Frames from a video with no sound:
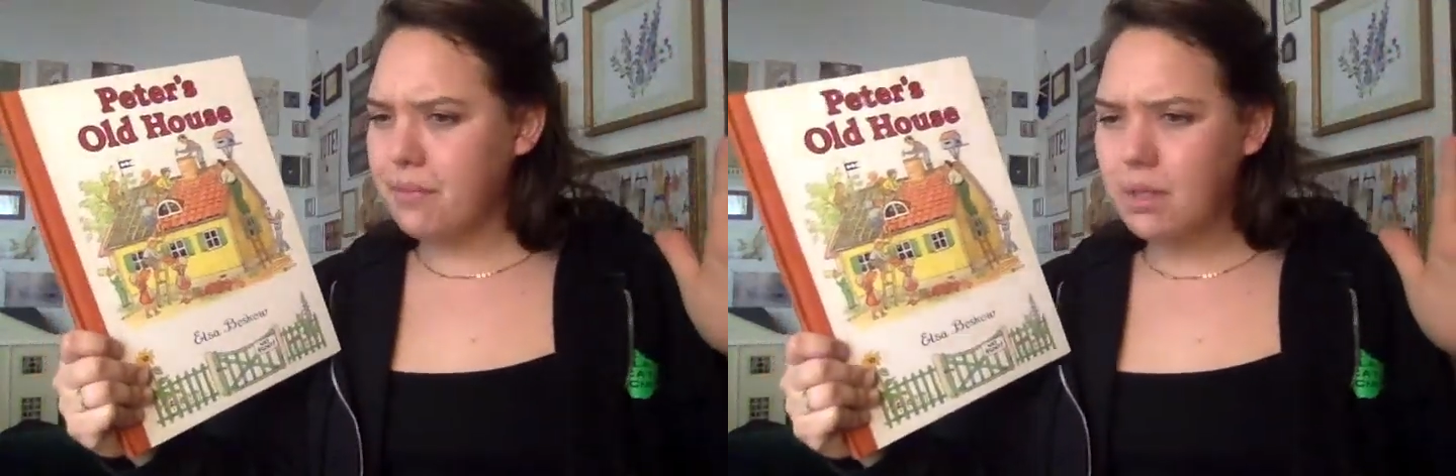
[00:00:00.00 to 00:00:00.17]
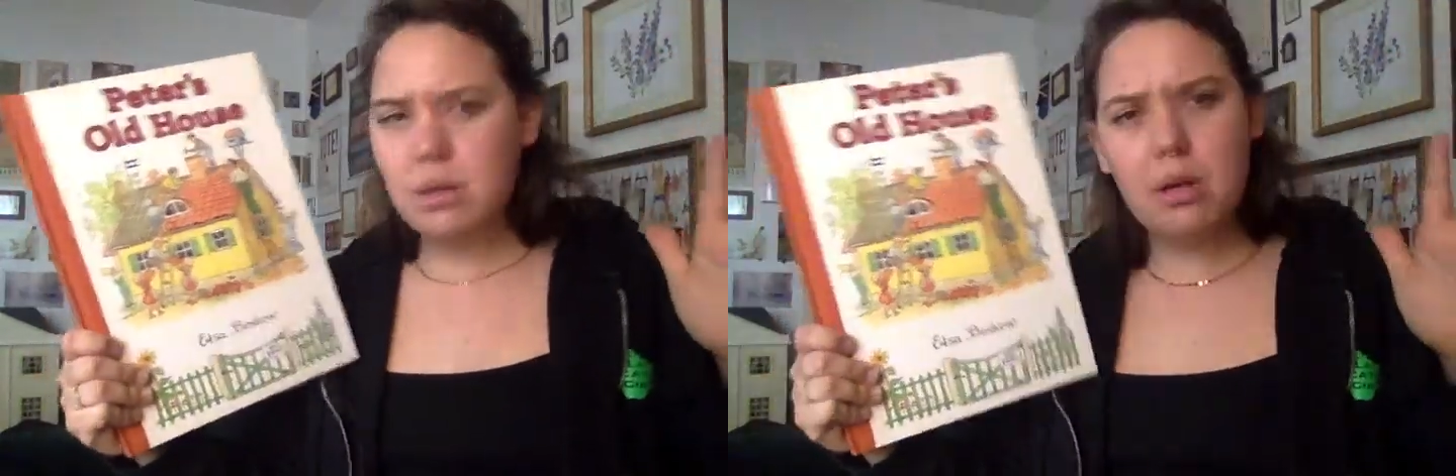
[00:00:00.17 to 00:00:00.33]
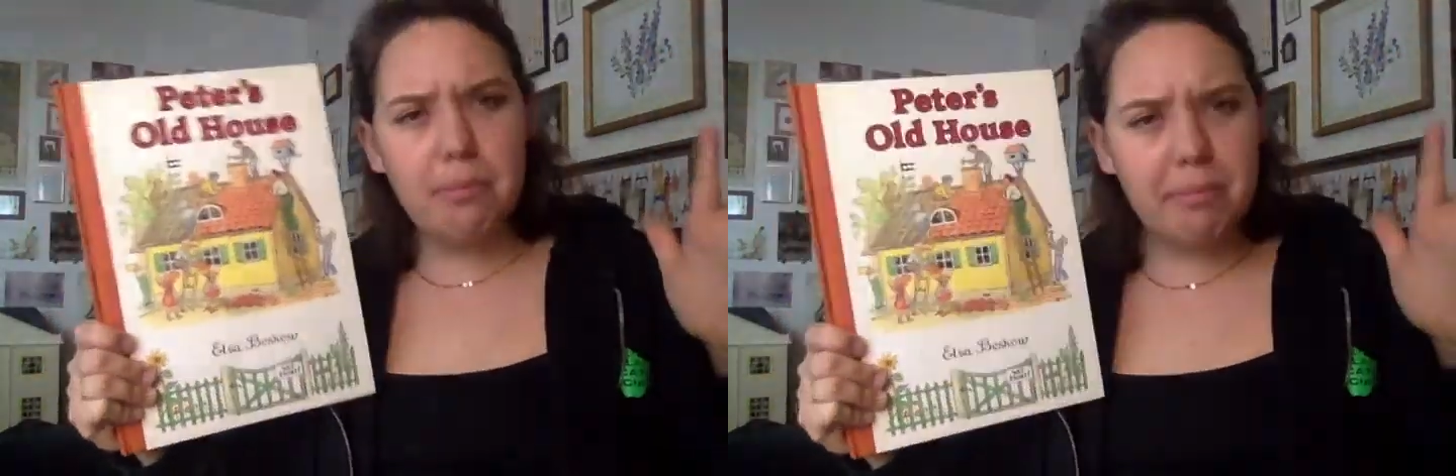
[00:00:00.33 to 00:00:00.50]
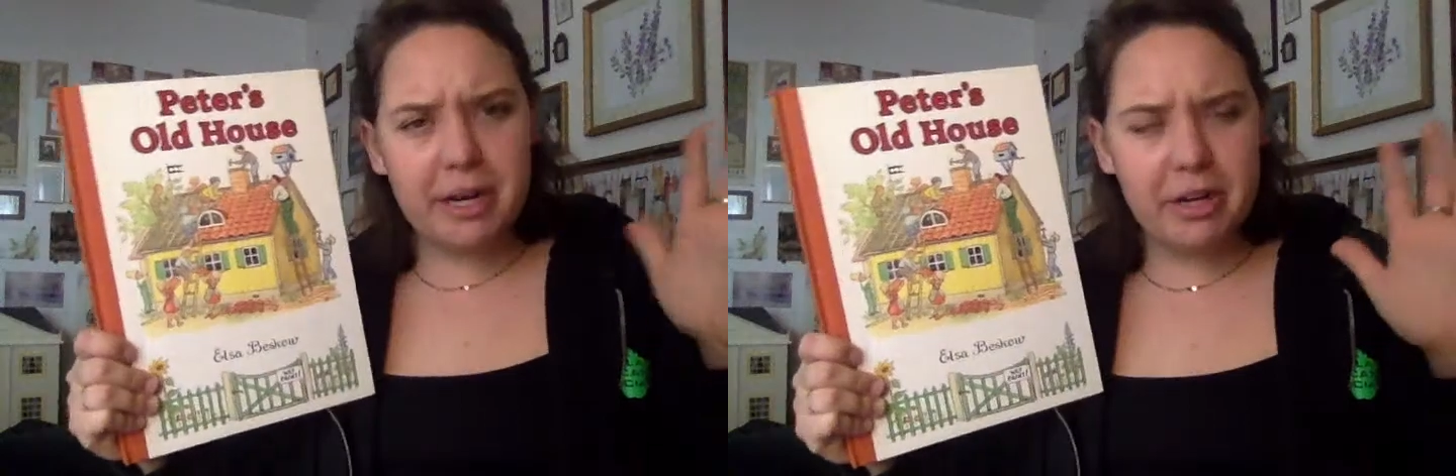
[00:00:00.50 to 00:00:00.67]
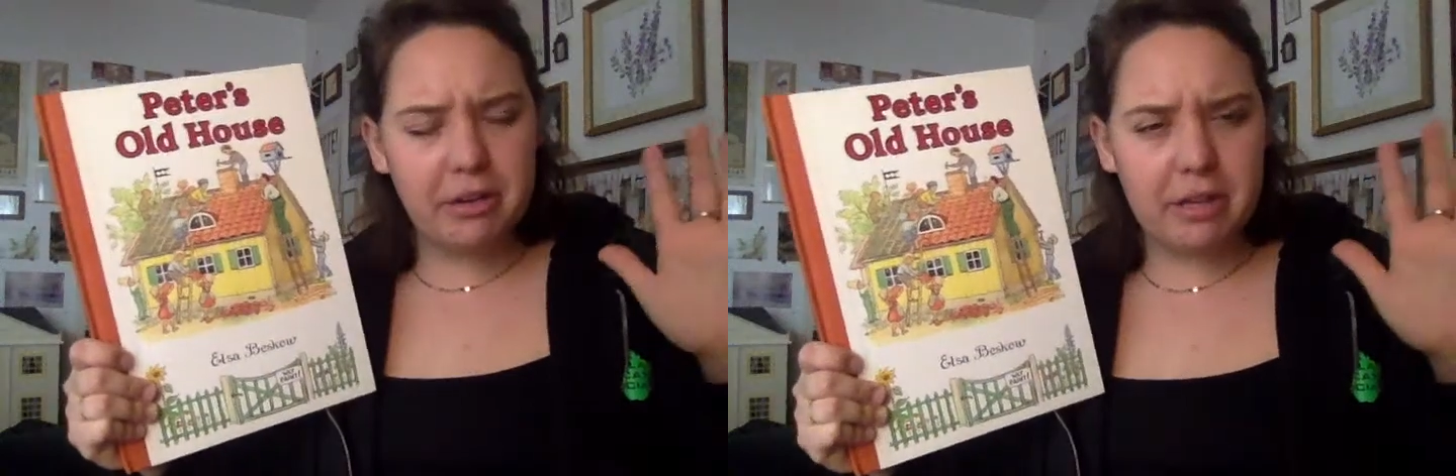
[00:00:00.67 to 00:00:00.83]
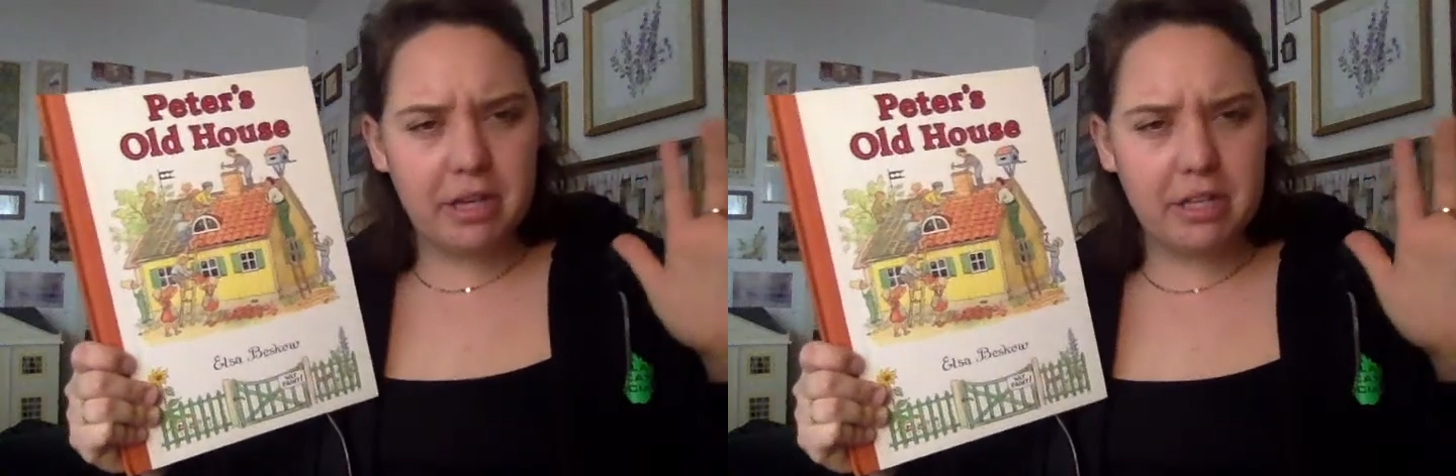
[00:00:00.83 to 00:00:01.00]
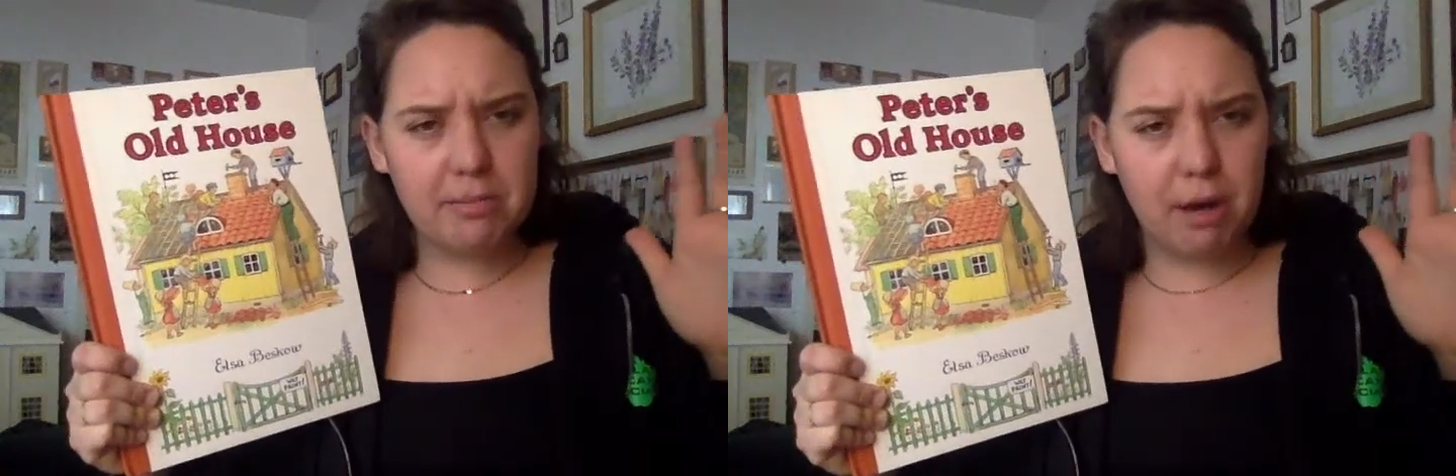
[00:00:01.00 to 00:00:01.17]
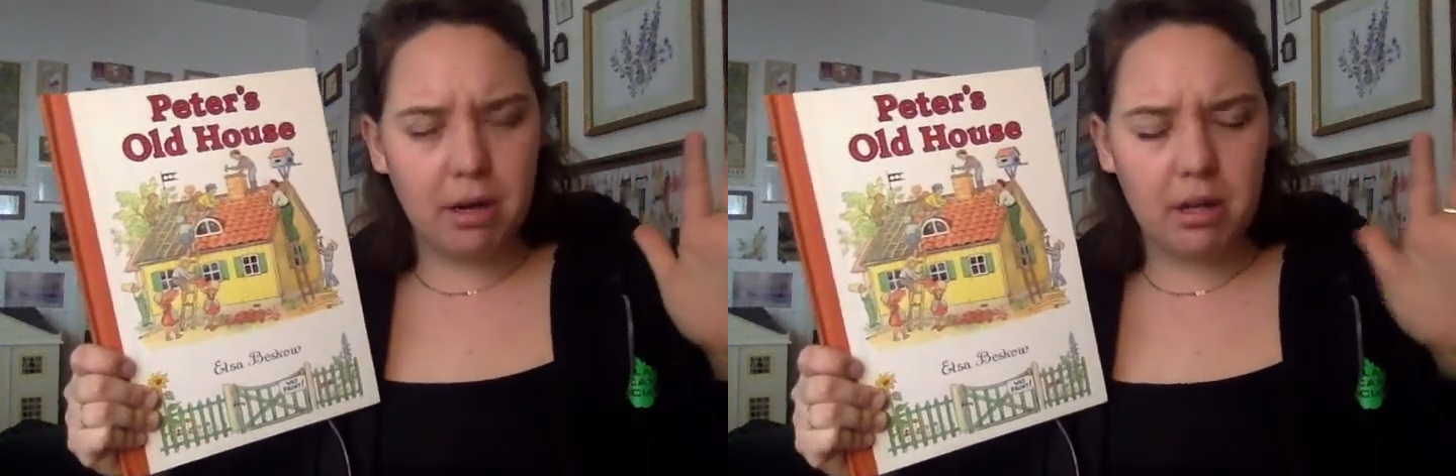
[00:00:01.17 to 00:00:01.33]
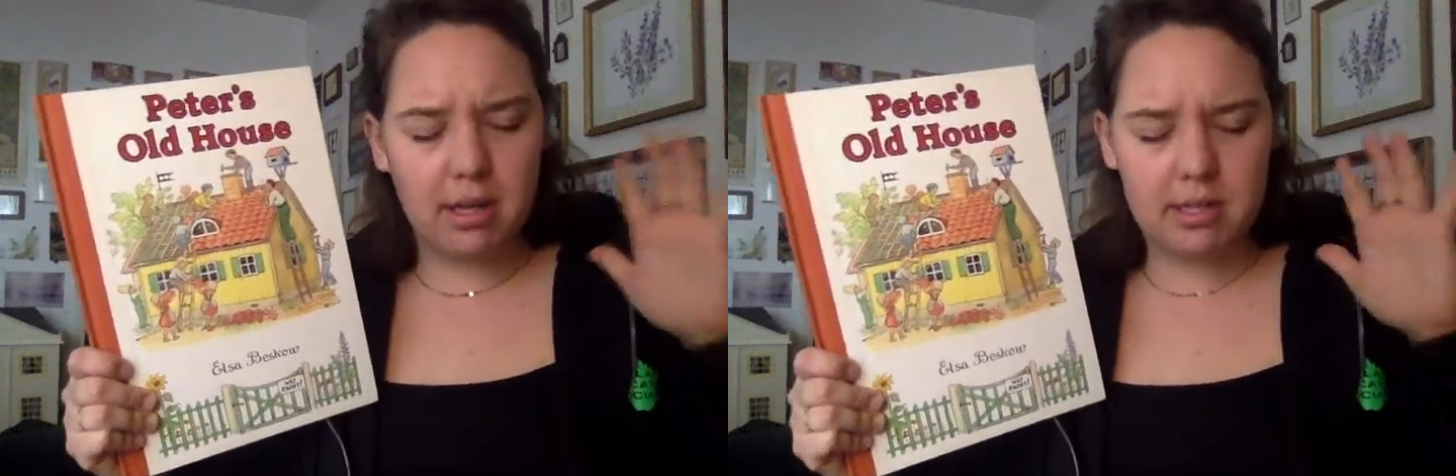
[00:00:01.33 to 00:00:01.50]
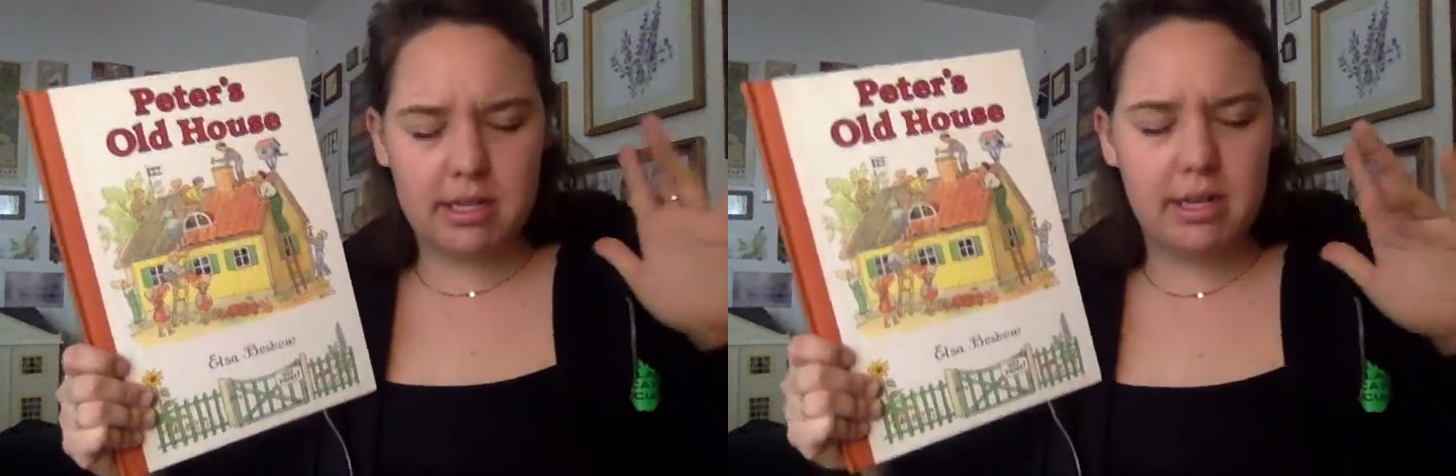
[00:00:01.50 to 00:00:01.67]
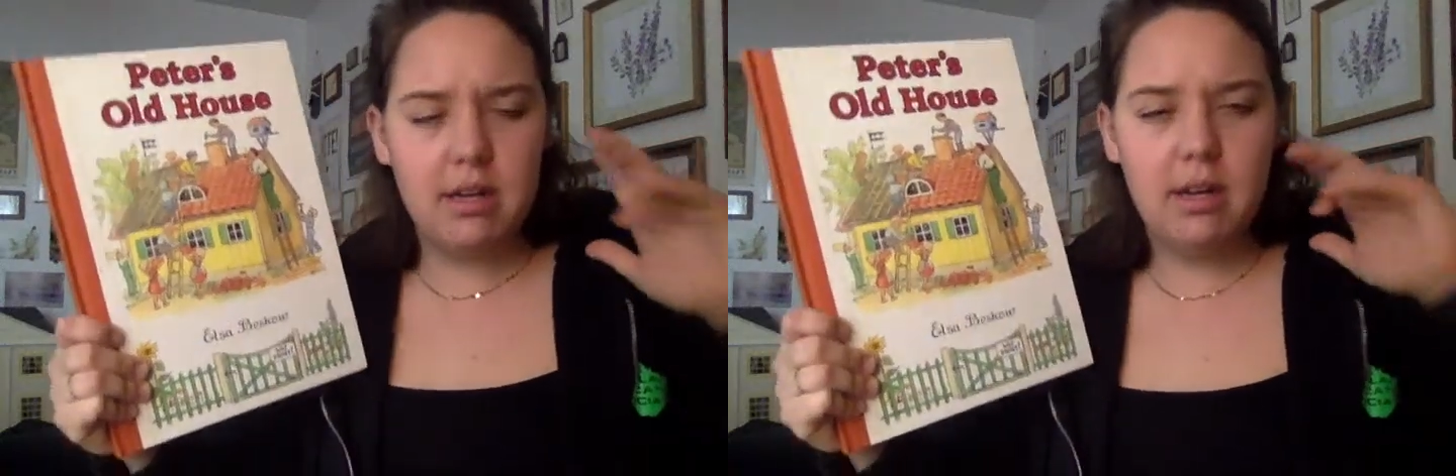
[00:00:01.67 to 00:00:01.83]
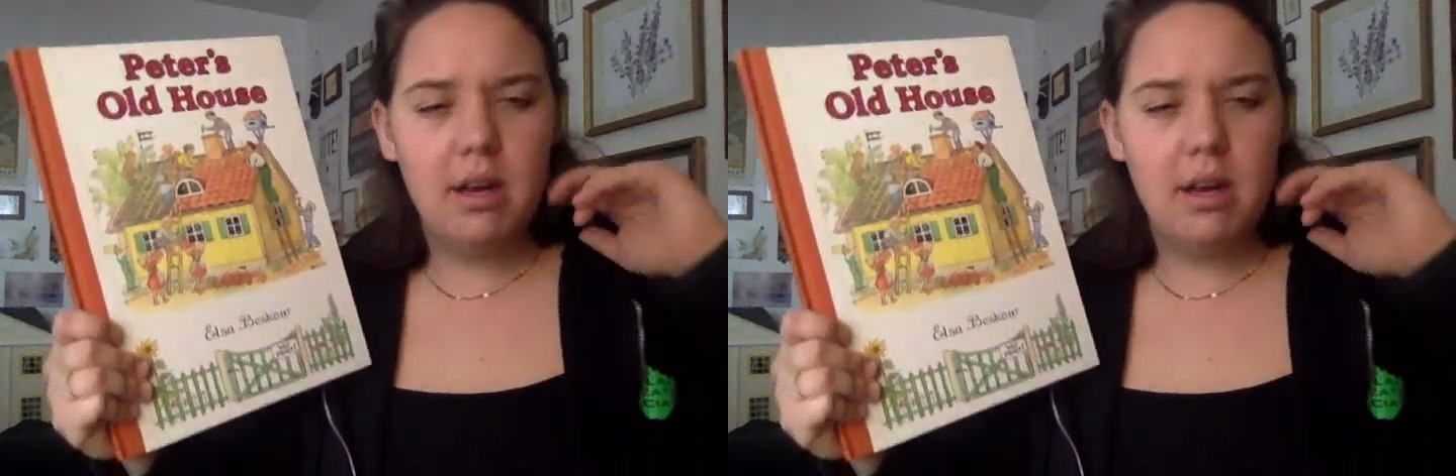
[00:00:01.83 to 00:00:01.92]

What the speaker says: not bigger than a small closet